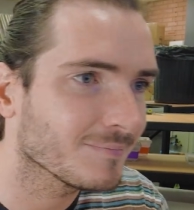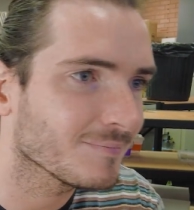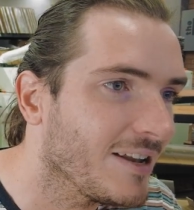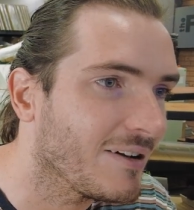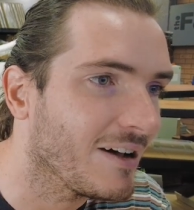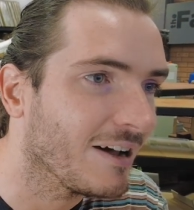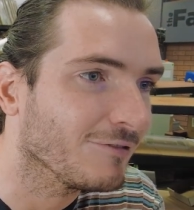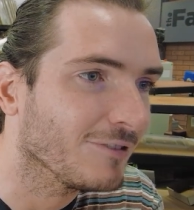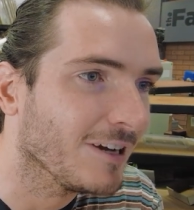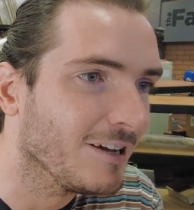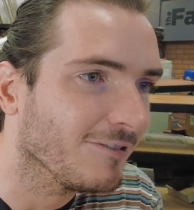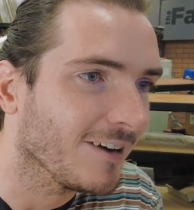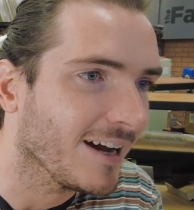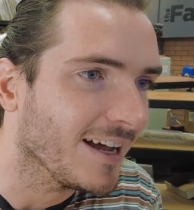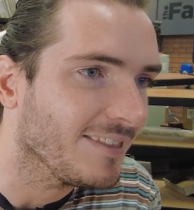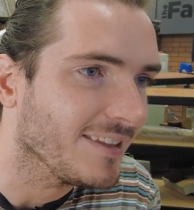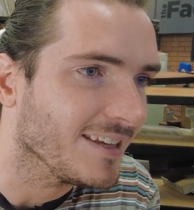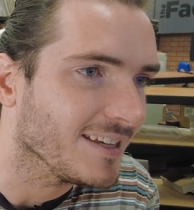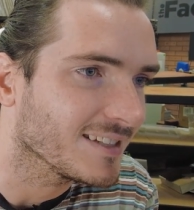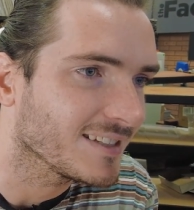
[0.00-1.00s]
Now, I
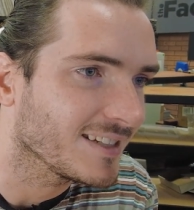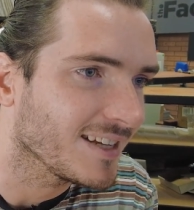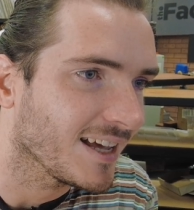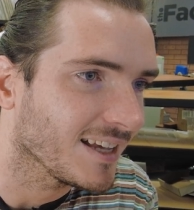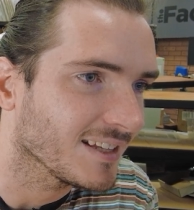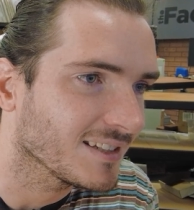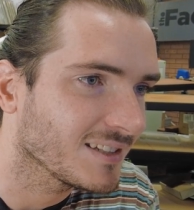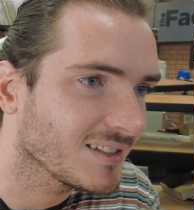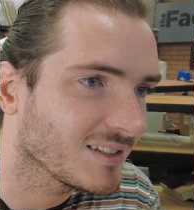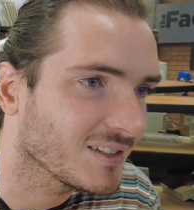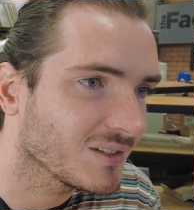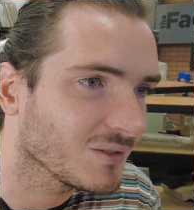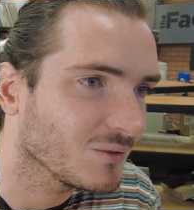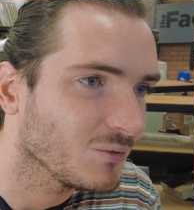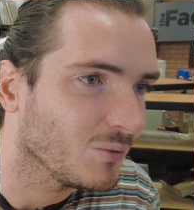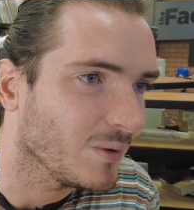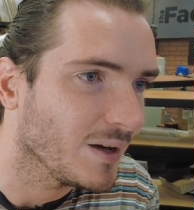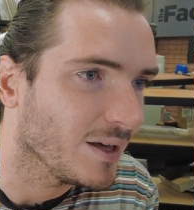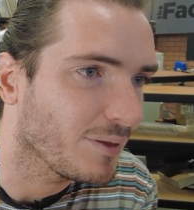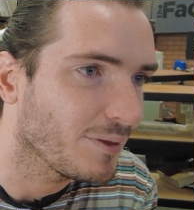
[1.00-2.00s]
reran these tests
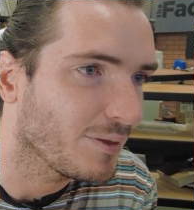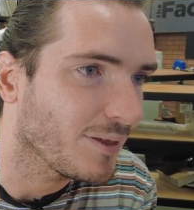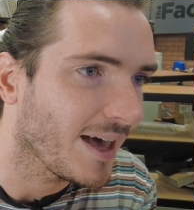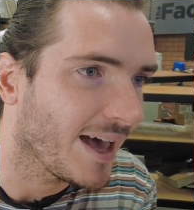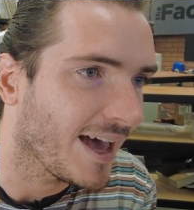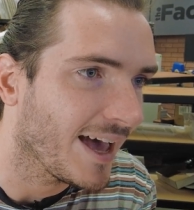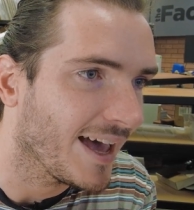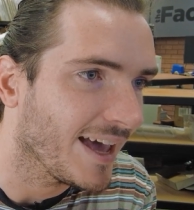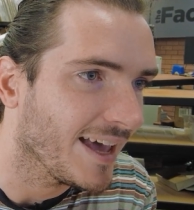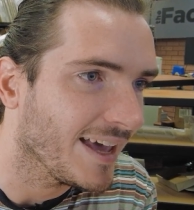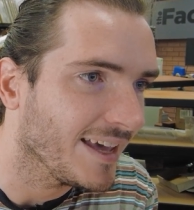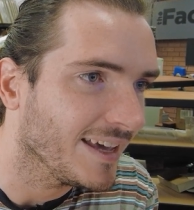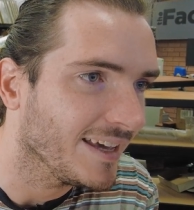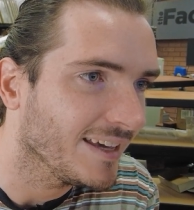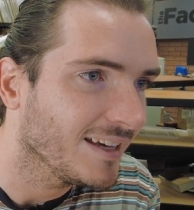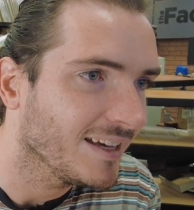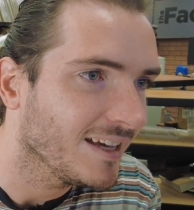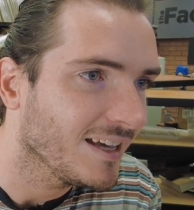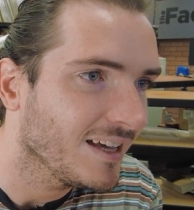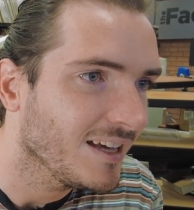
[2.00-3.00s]
with
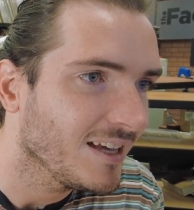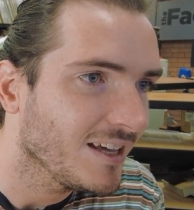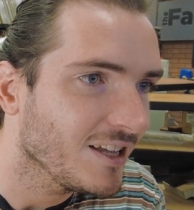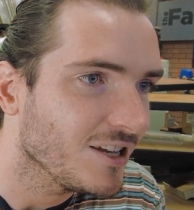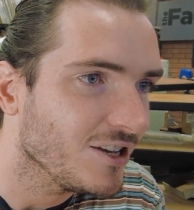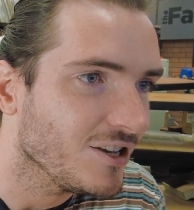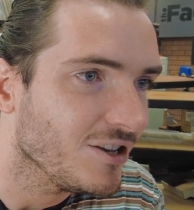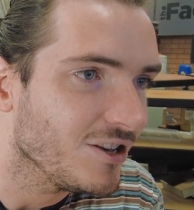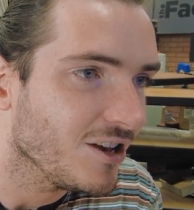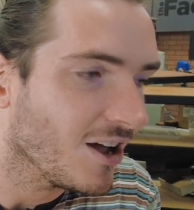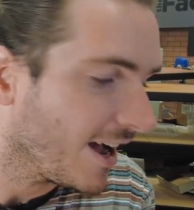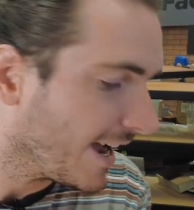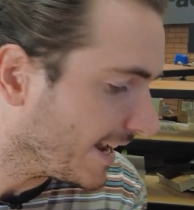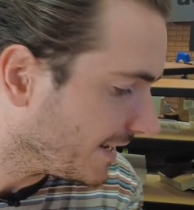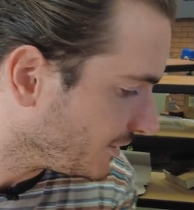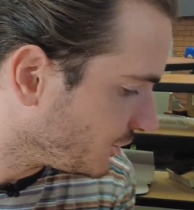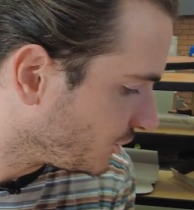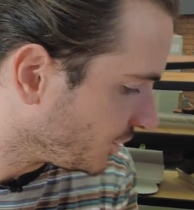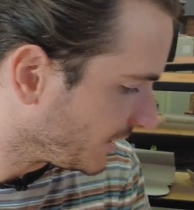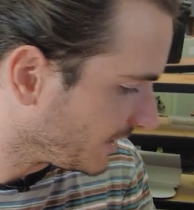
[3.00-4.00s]
a
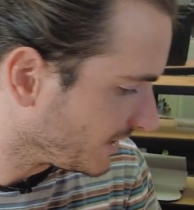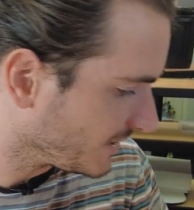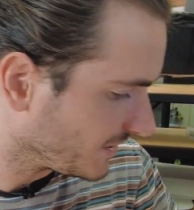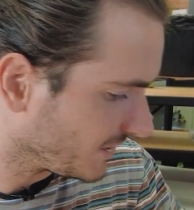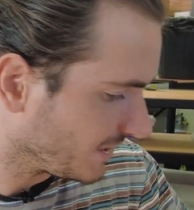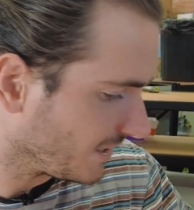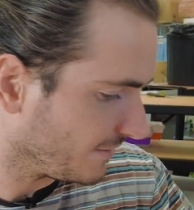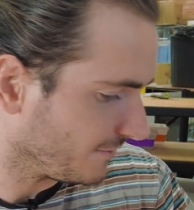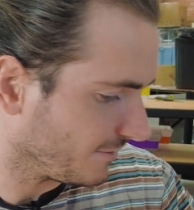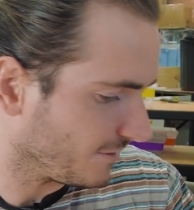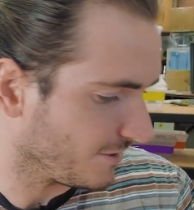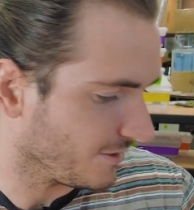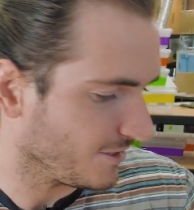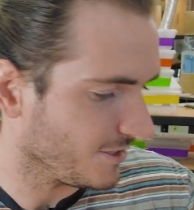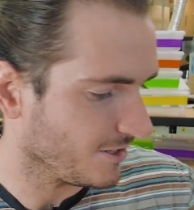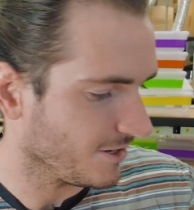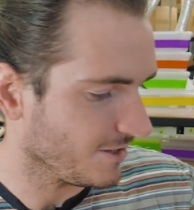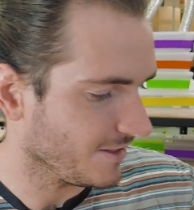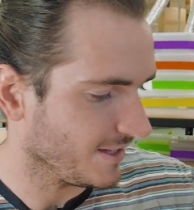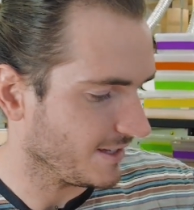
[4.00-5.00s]
9G servo,
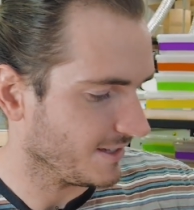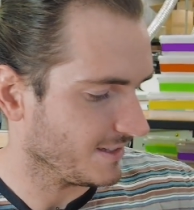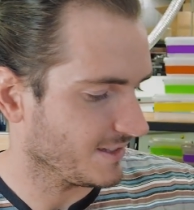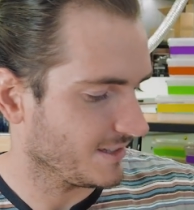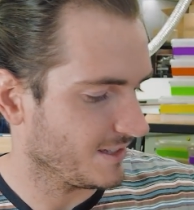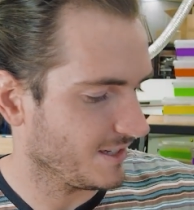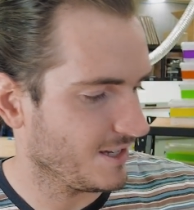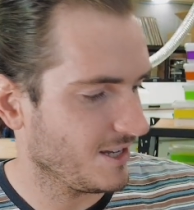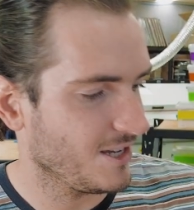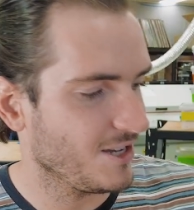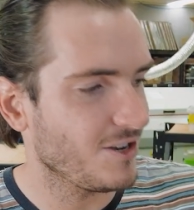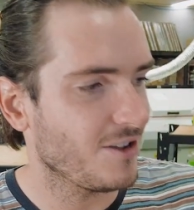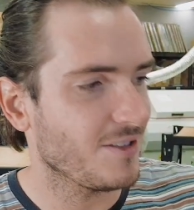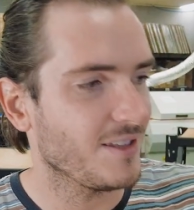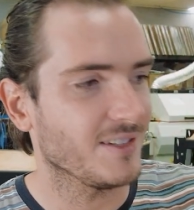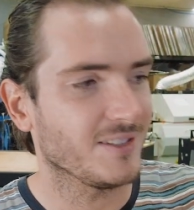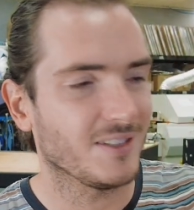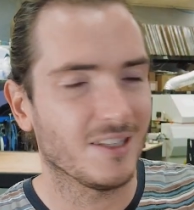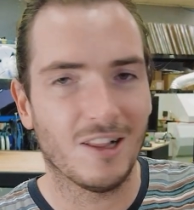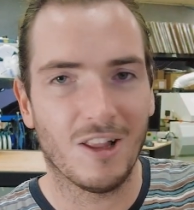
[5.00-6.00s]
these
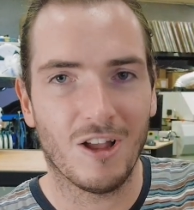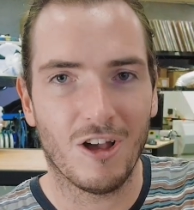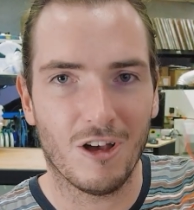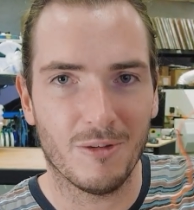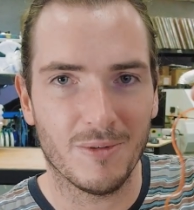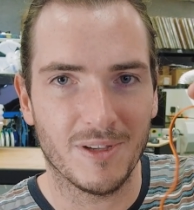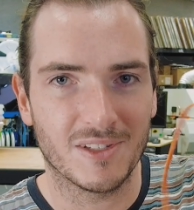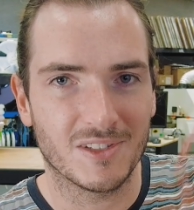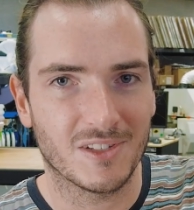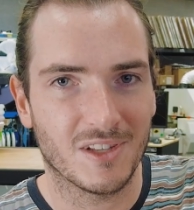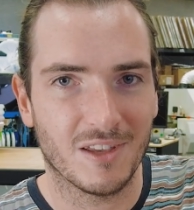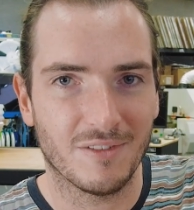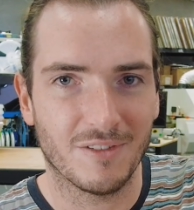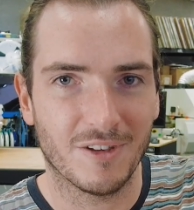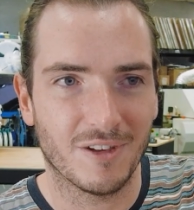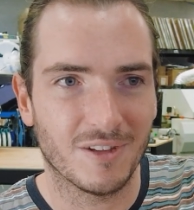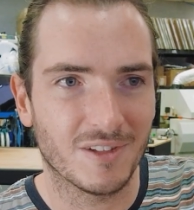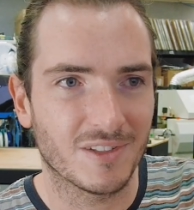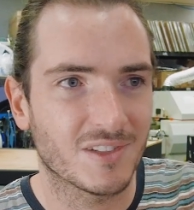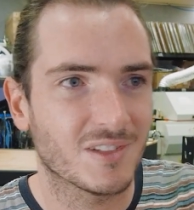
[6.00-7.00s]
little hobby
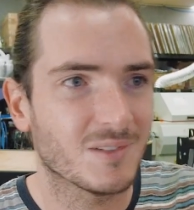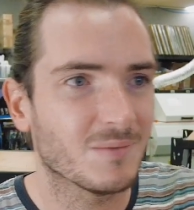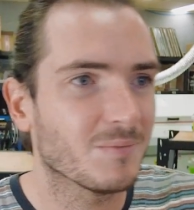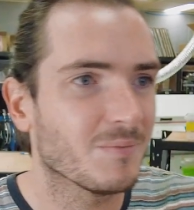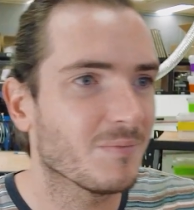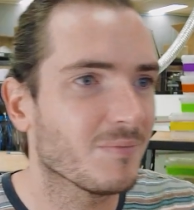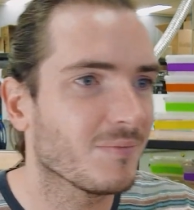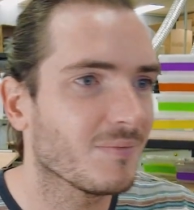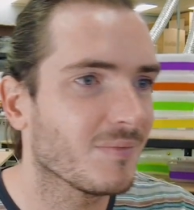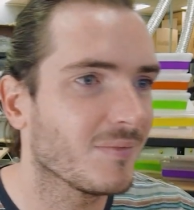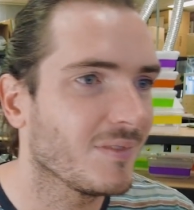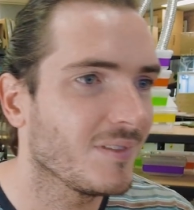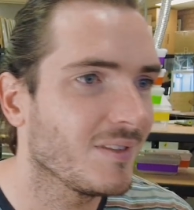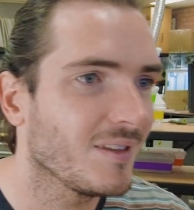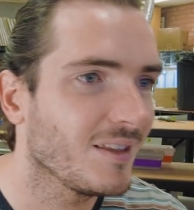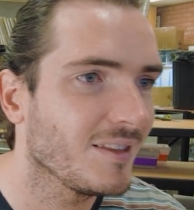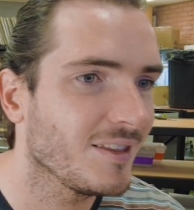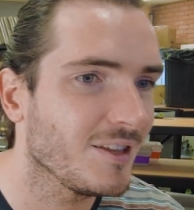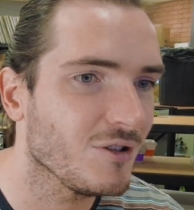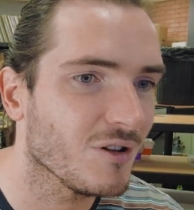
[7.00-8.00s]
servos
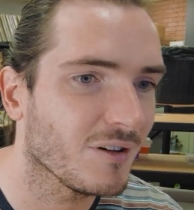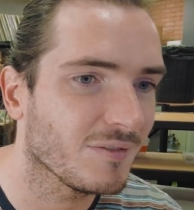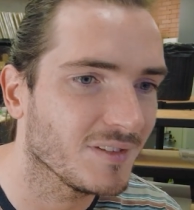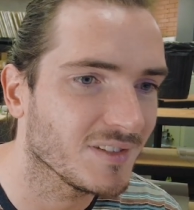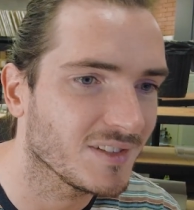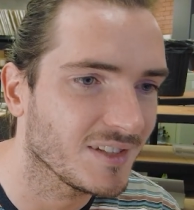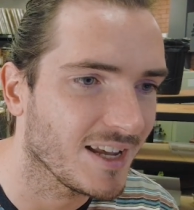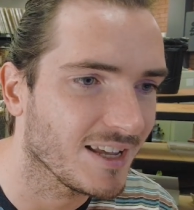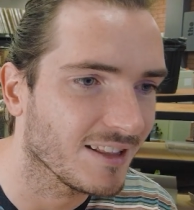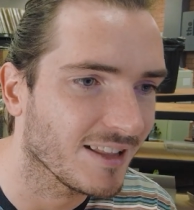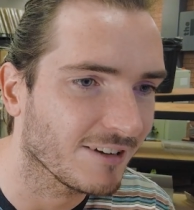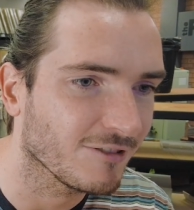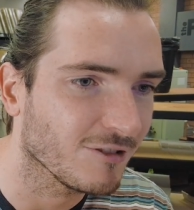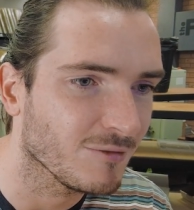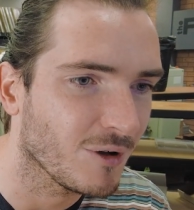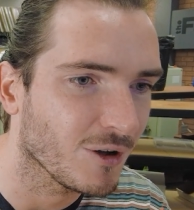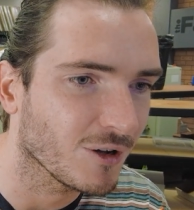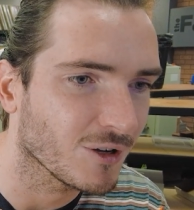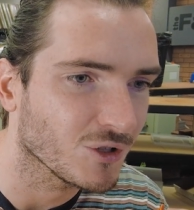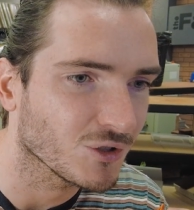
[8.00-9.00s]
that you often see in like
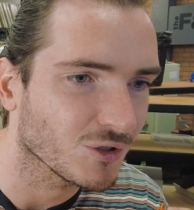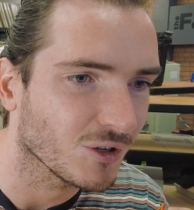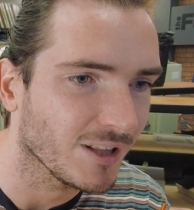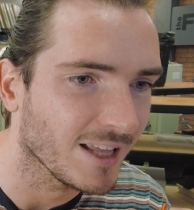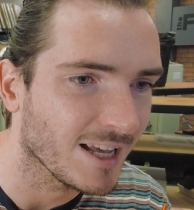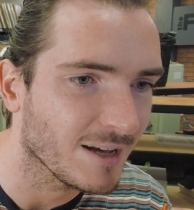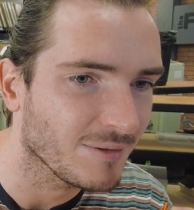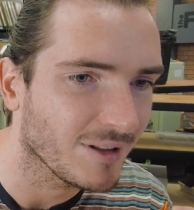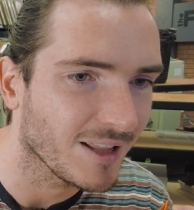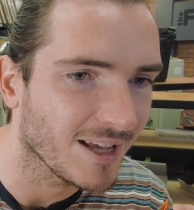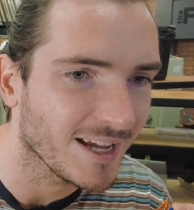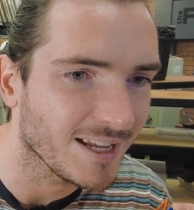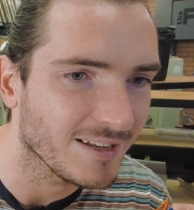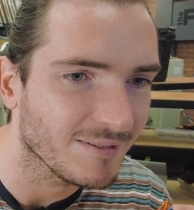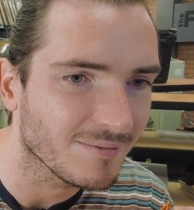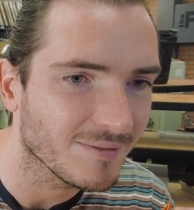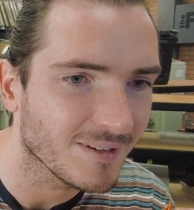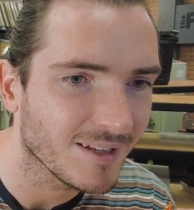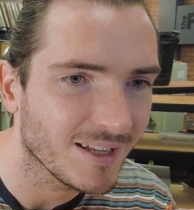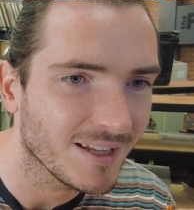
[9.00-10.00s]
remote control airplane.